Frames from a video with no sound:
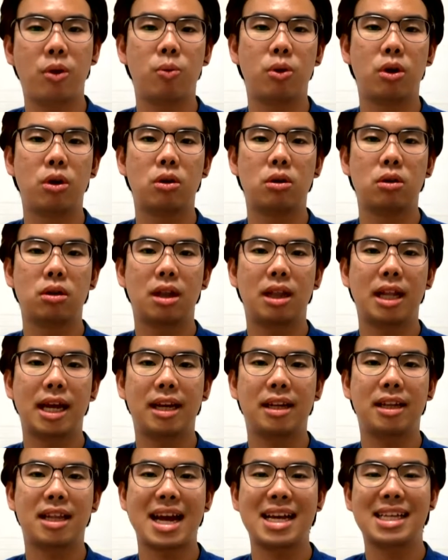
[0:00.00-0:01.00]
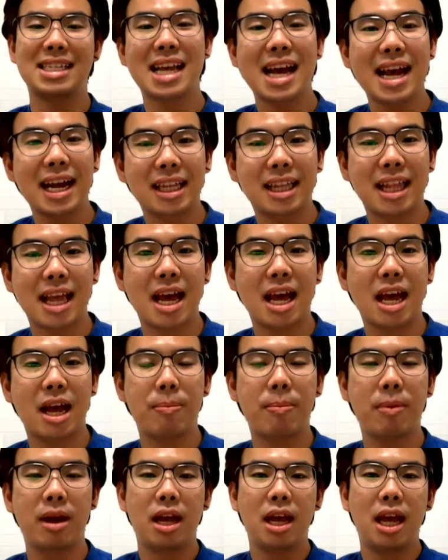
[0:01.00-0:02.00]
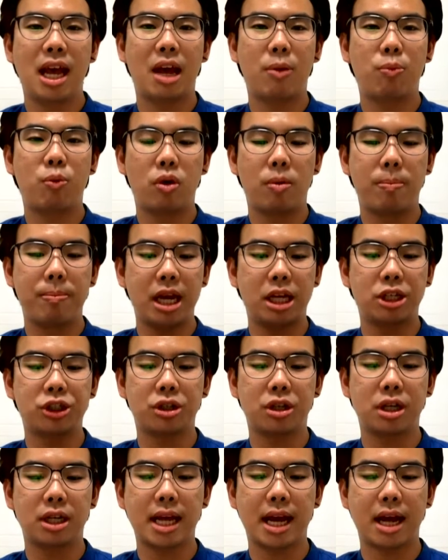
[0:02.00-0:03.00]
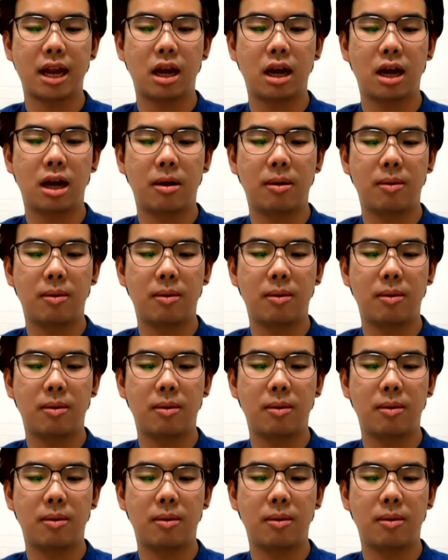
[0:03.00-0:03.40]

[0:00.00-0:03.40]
We will like dissect them and we'll make sure that